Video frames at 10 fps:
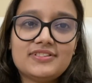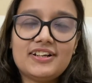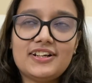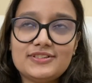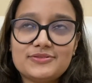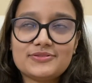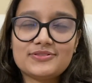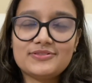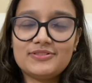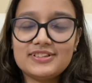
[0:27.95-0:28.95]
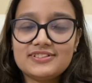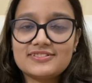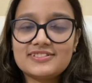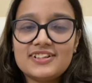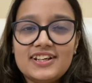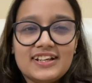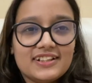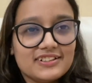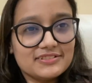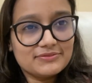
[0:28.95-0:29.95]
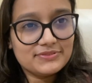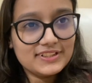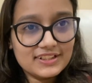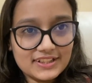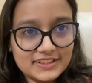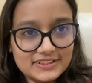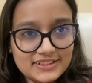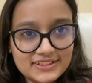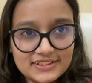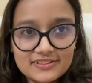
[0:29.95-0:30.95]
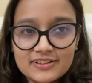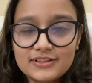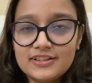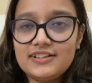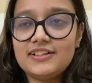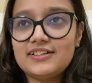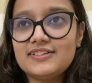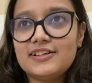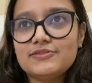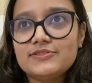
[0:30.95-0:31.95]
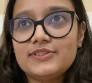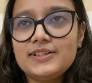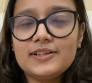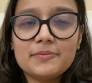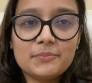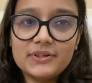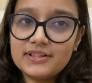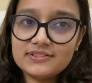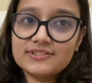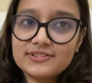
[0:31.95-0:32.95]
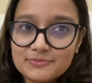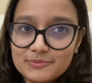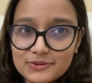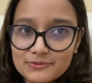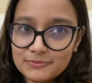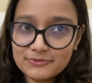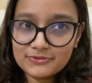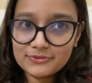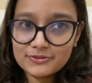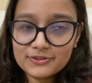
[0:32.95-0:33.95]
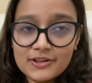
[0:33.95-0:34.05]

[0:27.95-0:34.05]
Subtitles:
I don't know, I just didn't feel like reading, and I was very apprehensive before